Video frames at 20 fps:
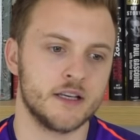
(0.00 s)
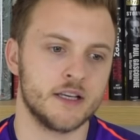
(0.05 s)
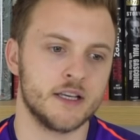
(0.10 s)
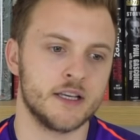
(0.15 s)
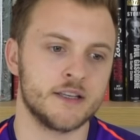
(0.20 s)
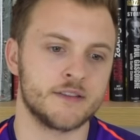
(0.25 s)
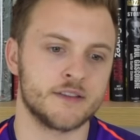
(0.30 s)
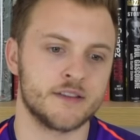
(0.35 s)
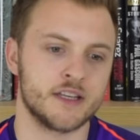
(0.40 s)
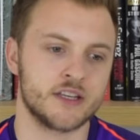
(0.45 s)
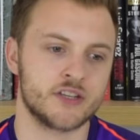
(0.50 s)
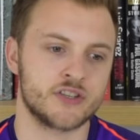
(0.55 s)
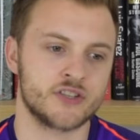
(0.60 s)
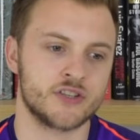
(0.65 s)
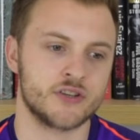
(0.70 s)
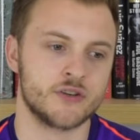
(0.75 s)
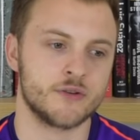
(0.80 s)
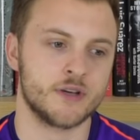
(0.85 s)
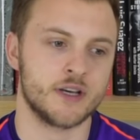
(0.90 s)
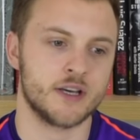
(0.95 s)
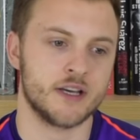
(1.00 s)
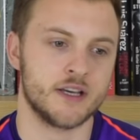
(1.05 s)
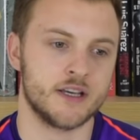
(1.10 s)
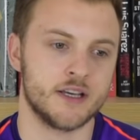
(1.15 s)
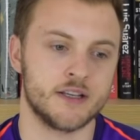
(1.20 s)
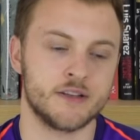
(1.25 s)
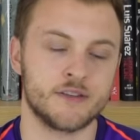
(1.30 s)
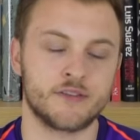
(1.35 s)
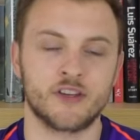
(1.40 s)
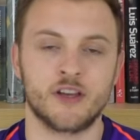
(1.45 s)
is an issue
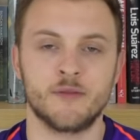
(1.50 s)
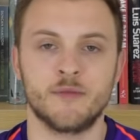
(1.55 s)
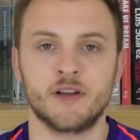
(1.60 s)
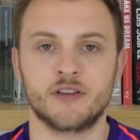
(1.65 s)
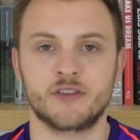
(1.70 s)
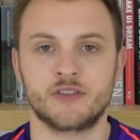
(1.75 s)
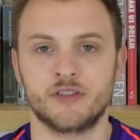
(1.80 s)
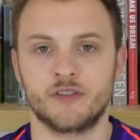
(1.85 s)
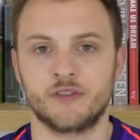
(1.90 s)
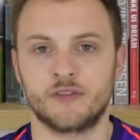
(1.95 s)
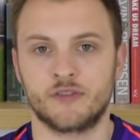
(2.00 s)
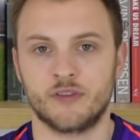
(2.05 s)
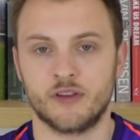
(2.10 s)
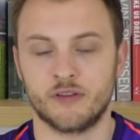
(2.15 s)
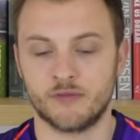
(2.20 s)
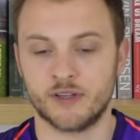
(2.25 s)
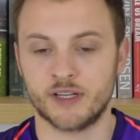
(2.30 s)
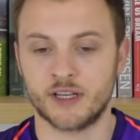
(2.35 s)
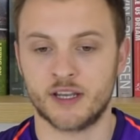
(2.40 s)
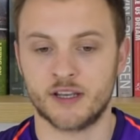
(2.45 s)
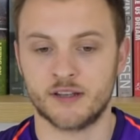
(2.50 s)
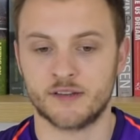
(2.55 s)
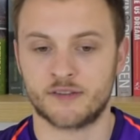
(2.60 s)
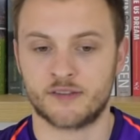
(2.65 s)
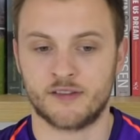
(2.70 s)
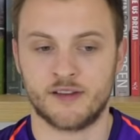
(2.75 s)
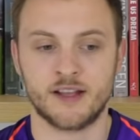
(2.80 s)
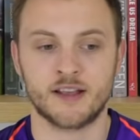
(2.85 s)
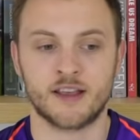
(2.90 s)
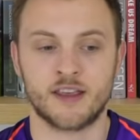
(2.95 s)
in so much as Origi and
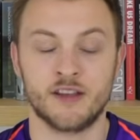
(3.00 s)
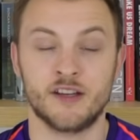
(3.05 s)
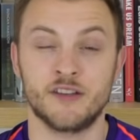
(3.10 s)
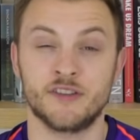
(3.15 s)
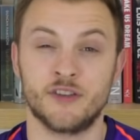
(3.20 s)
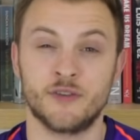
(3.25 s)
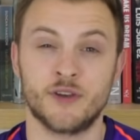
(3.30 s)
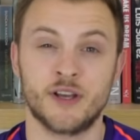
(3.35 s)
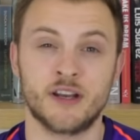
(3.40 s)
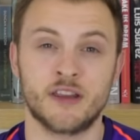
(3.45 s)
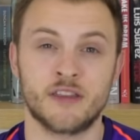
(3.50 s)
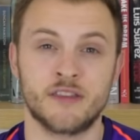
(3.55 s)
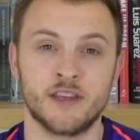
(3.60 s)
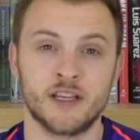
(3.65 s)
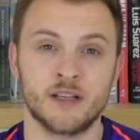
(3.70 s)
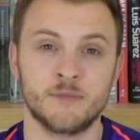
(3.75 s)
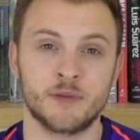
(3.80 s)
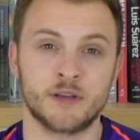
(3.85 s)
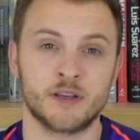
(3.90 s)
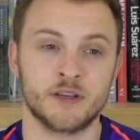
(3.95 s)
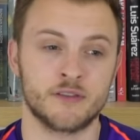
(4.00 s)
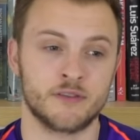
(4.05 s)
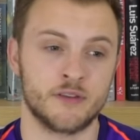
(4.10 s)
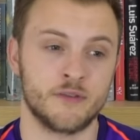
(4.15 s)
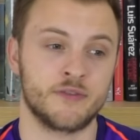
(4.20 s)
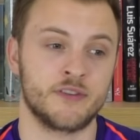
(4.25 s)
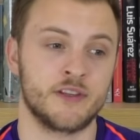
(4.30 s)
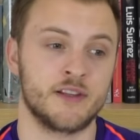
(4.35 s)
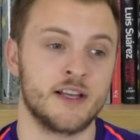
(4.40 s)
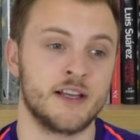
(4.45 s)
Solanke aren't doing anything because
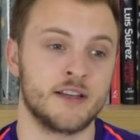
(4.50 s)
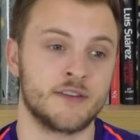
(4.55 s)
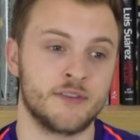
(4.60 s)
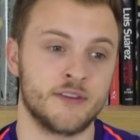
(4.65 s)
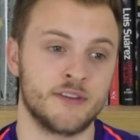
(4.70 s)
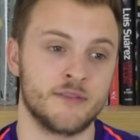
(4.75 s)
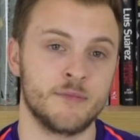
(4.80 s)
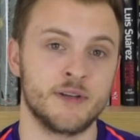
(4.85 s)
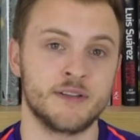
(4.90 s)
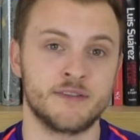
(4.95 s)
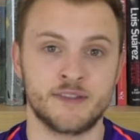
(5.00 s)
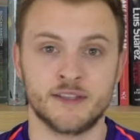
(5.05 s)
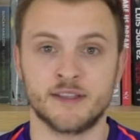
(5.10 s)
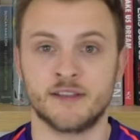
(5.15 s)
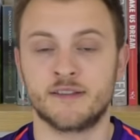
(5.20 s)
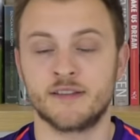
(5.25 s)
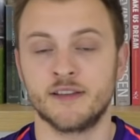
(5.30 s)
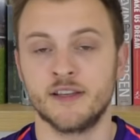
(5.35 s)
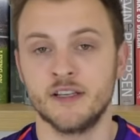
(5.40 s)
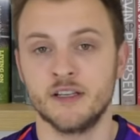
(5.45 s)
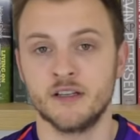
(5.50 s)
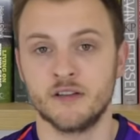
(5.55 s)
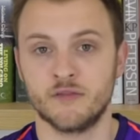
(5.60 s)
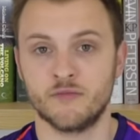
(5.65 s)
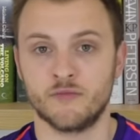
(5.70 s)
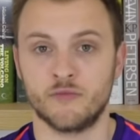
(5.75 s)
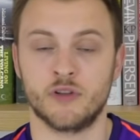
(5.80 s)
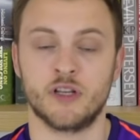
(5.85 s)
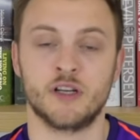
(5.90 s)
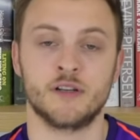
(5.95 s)
obviously last season we did
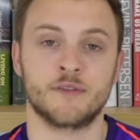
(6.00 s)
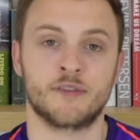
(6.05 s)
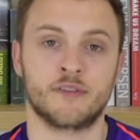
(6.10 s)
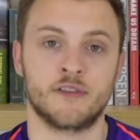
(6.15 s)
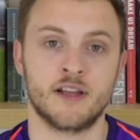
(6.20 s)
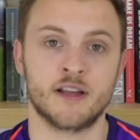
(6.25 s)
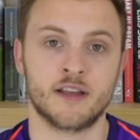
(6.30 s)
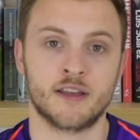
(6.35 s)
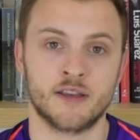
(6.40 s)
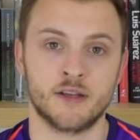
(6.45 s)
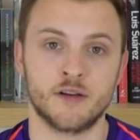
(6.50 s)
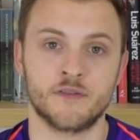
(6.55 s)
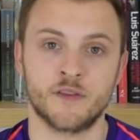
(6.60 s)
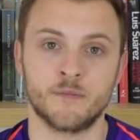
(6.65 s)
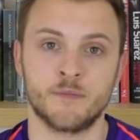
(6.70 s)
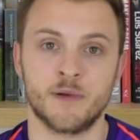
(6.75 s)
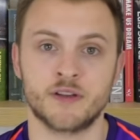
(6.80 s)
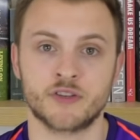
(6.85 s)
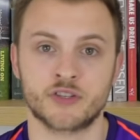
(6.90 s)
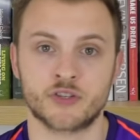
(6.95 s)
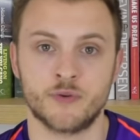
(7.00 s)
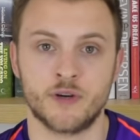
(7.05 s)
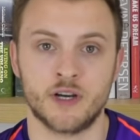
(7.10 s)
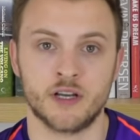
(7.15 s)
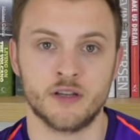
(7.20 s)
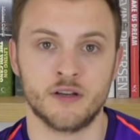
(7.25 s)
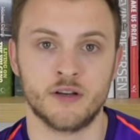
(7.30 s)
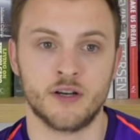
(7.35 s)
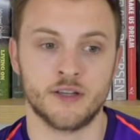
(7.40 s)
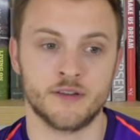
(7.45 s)
rely on Solanke off the bench quite
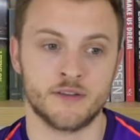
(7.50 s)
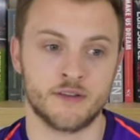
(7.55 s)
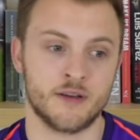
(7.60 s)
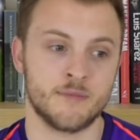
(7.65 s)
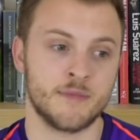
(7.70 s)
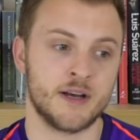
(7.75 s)
a lot, and I